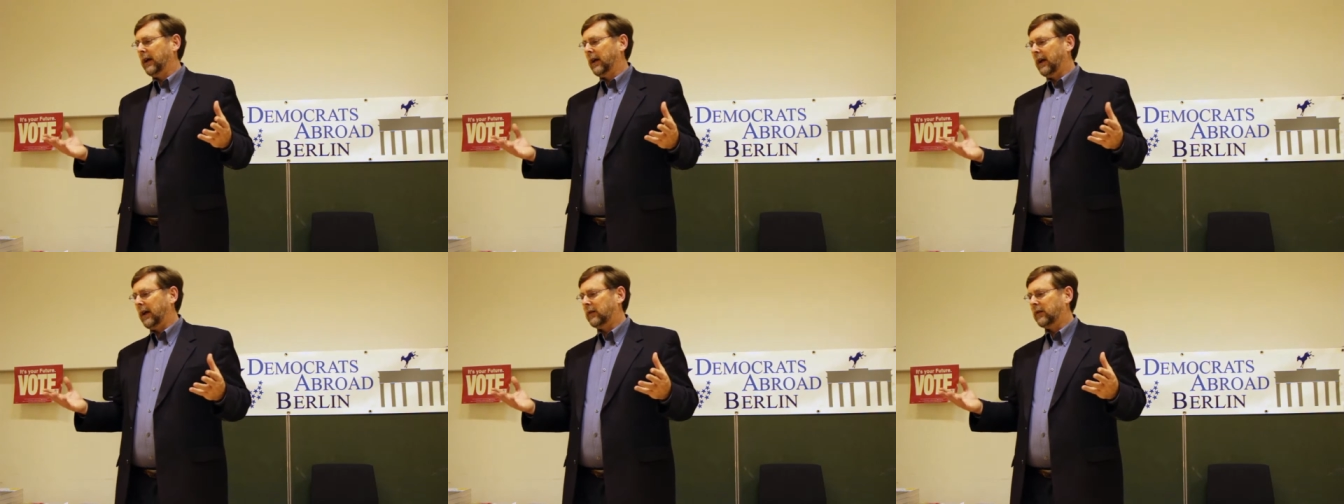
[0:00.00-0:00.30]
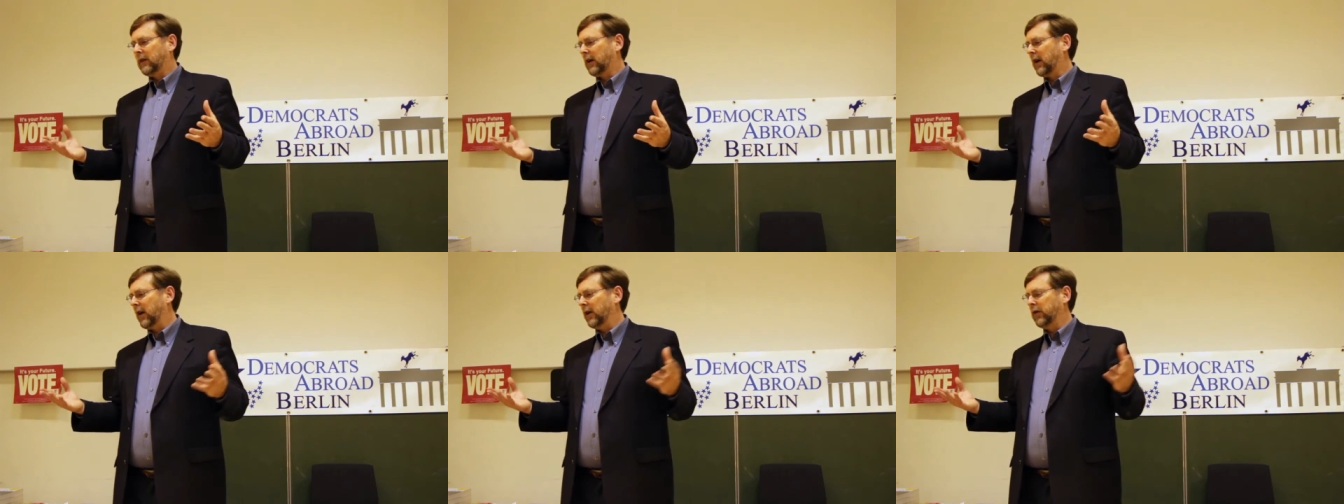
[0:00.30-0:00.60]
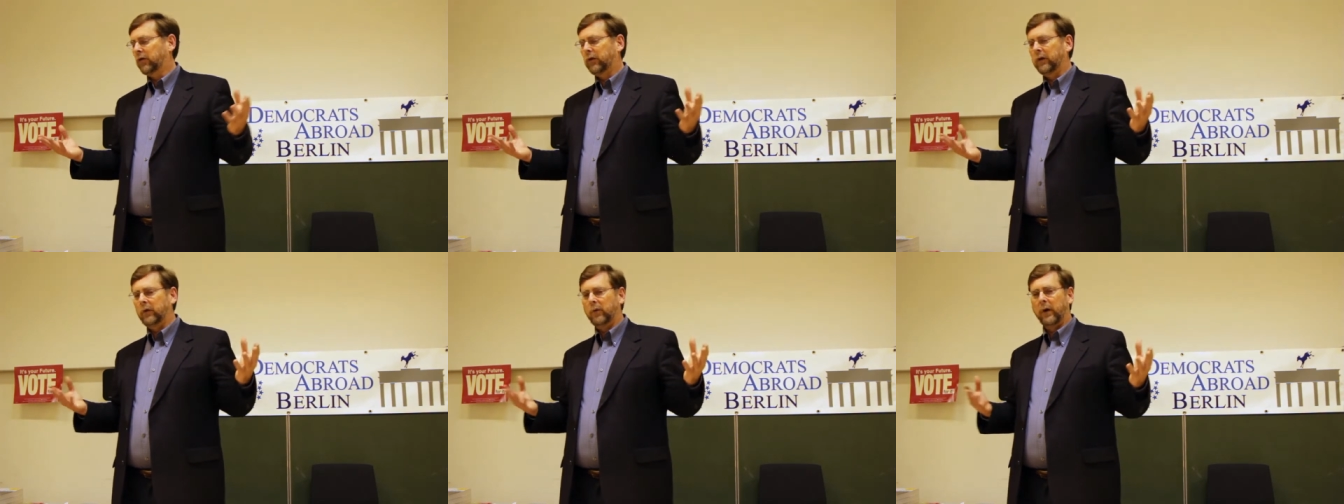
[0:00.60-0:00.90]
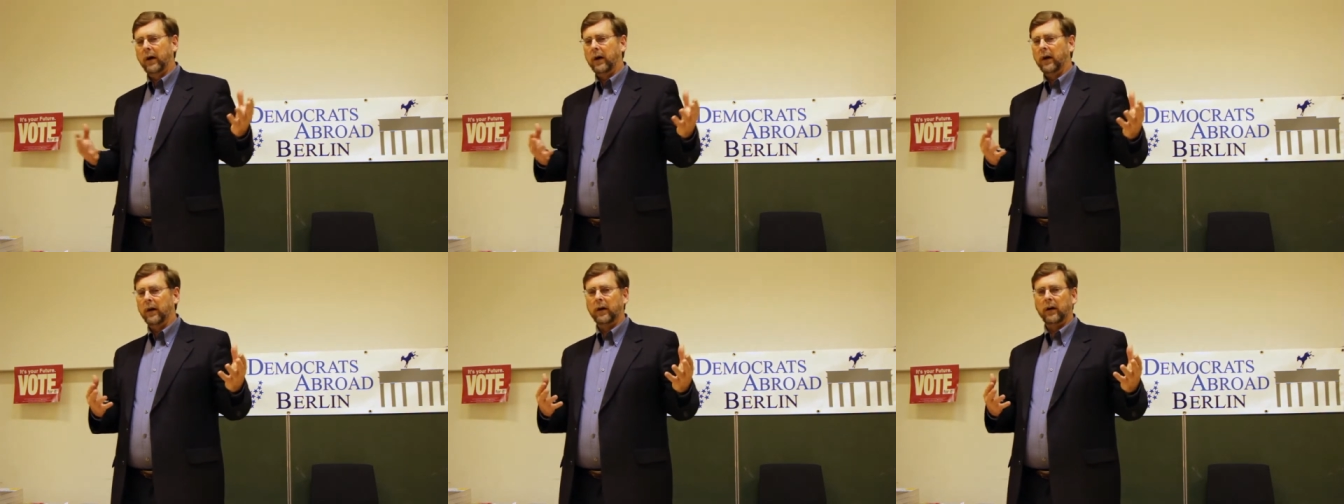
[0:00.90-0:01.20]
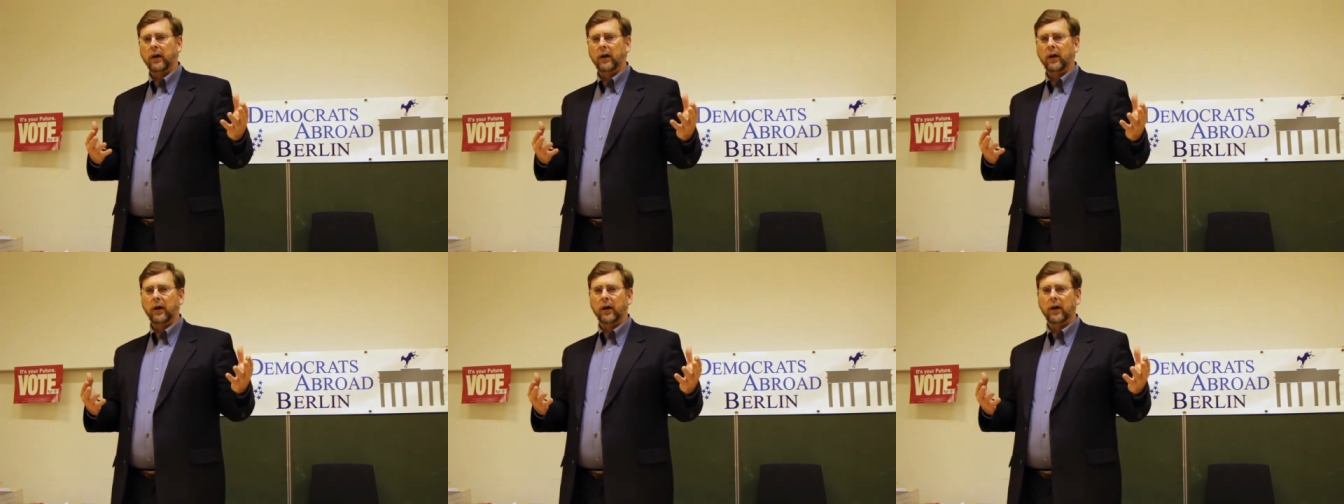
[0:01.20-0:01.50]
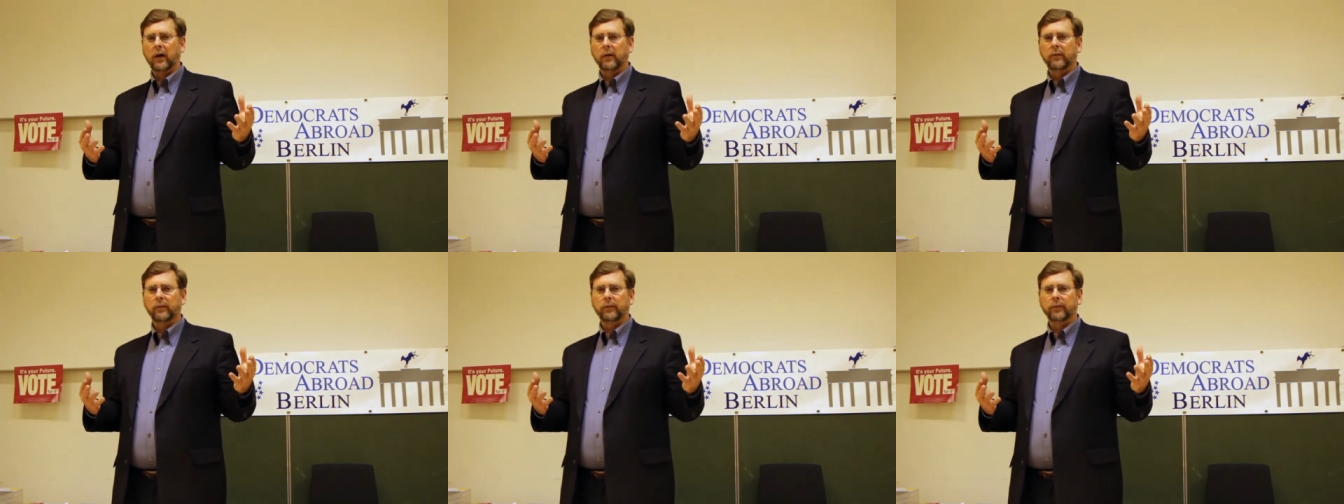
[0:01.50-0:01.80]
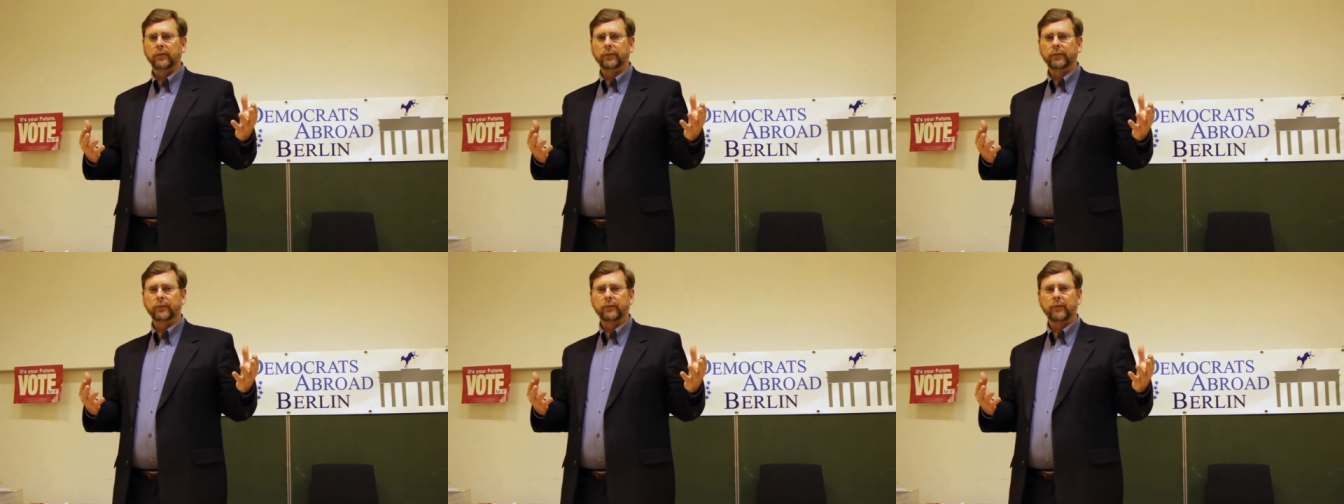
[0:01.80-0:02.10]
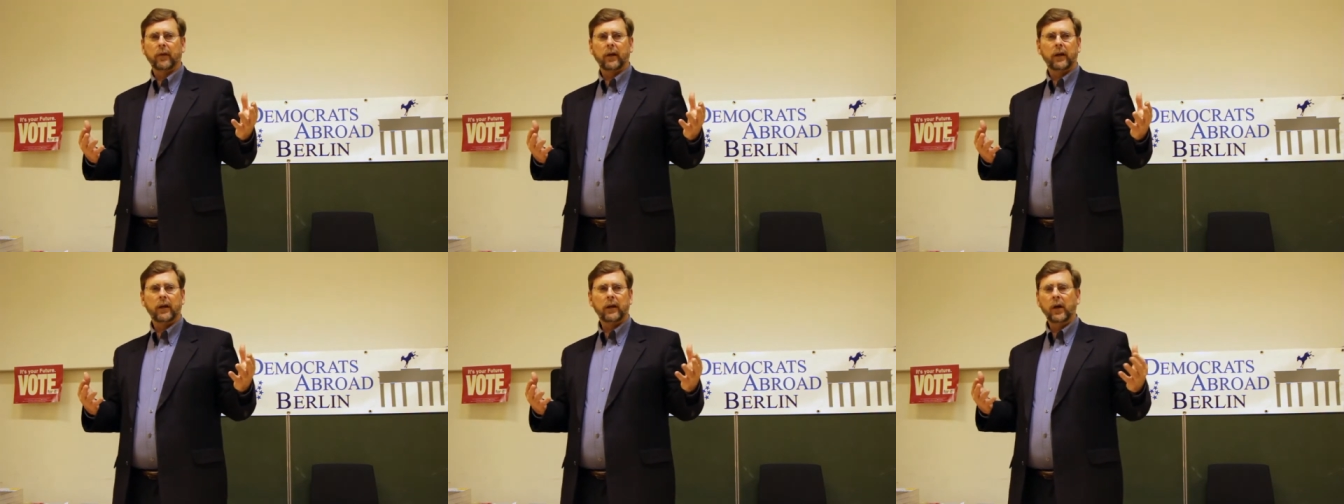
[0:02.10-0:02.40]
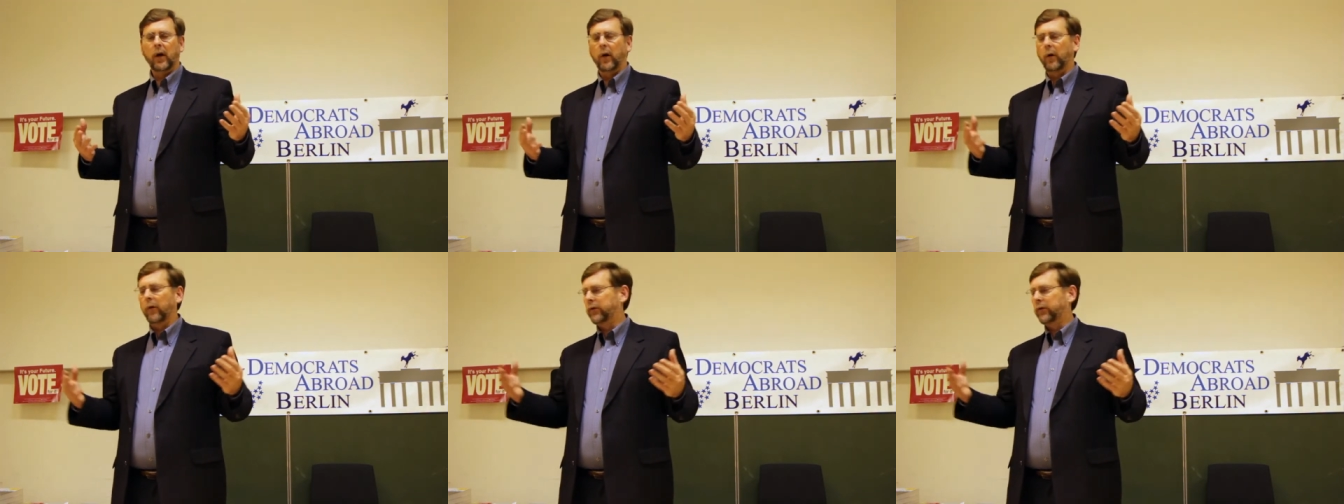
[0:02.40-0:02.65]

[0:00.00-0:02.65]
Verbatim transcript: it's a country where, um, you know,